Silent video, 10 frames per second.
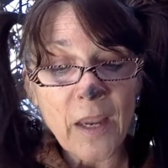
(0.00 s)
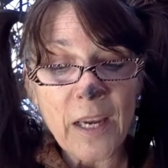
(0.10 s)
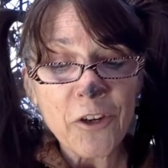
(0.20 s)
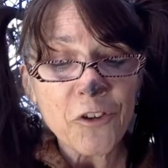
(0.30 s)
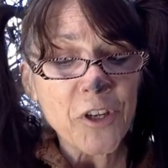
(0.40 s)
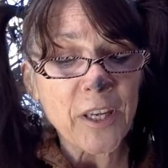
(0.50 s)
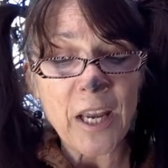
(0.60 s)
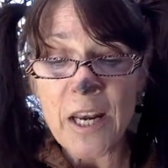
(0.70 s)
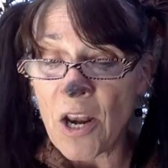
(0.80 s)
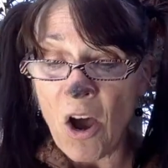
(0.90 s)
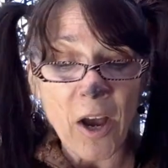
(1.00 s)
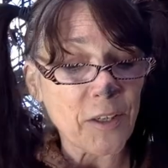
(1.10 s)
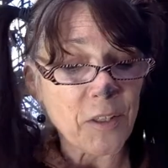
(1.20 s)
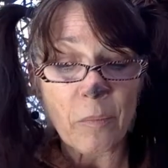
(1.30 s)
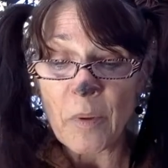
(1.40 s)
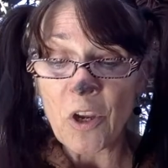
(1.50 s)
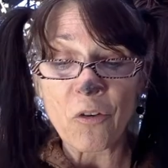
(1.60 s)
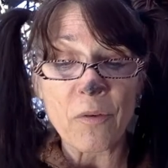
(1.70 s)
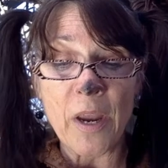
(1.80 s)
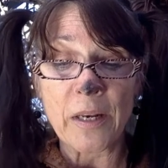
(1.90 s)
Energy cannot be
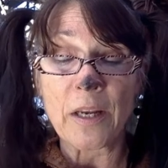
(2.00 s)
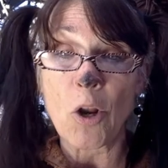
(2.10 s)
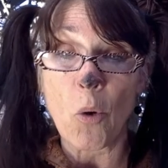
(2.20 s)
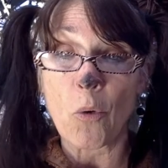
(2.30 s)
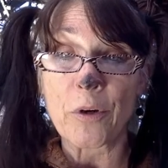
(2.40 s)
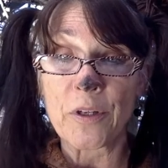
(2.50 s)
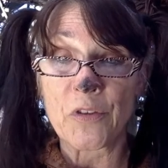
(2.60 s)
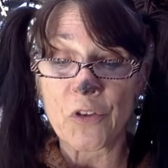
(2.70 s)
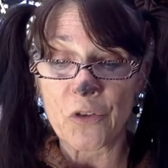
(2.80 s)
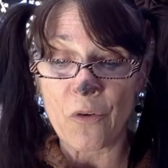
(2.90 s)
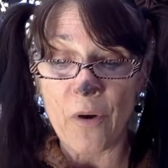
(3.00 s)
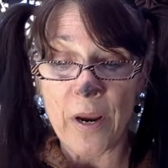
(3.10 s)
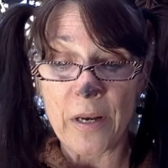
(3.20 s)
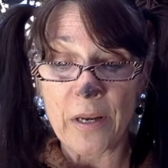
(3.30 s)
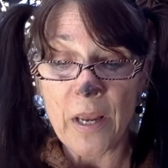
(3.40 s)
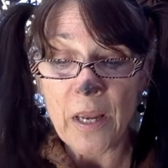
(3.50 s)
created or destroyed.